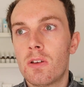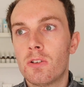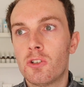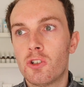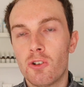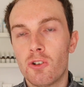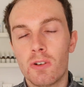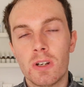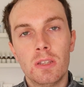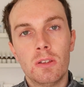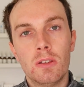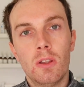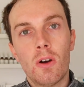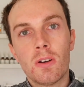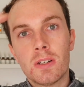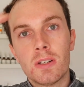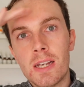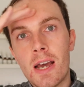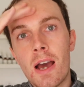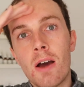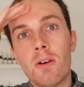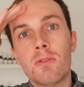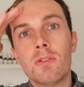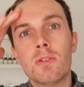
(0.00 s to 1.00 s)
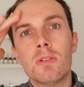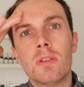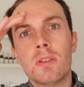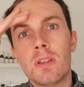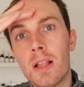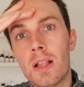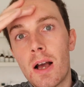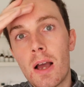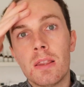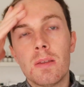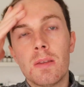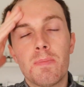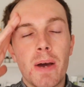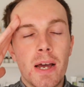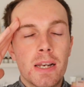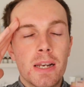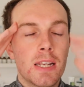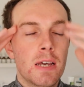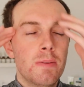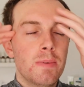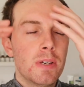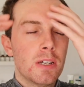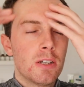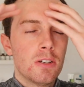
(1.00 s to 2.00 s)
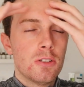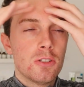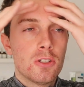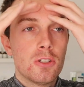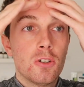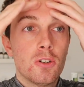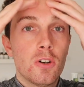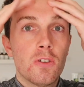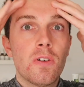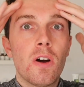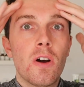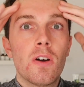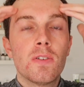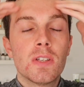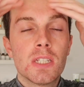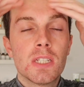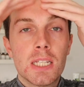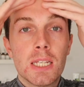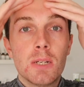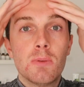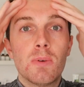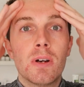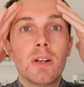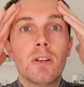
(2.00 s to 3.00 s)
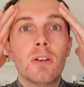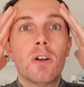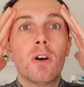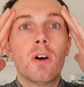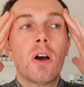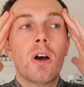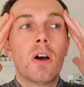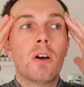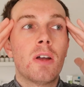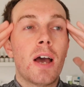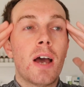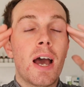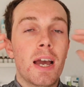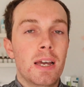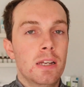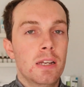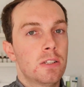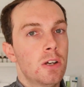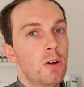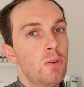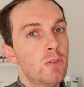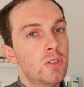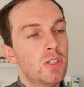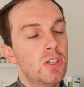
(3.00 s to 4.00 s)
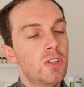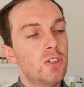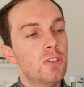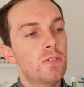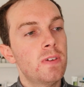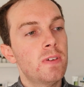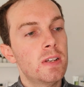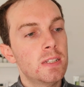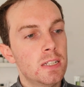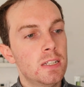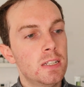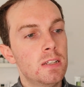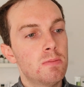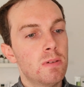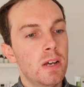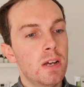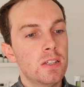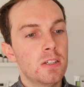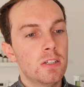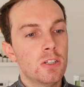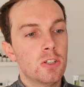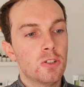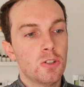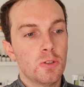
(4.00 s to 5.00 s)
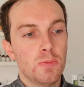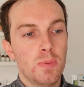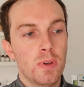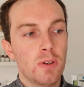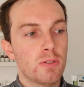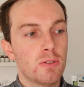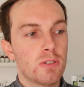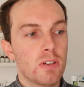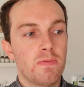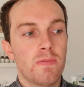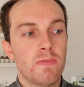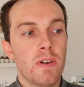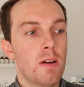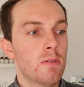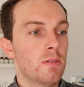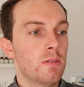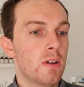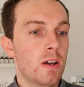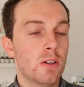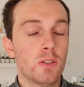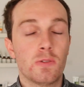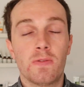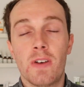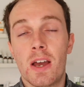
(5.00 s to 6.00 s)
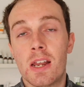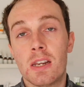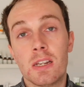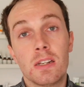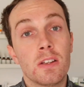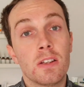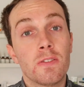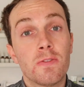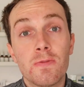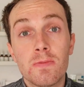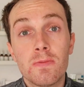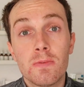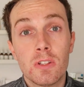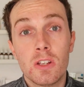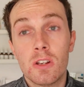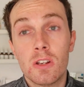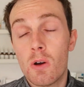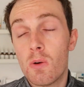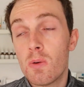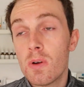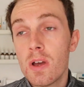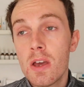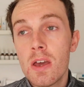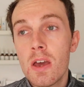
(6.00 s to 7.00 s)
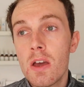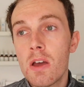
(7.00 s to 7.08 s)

during lockdown and like the pandemic and stuff, I obviously went on a higher dosage of antidepressants just because I was finding it, you know,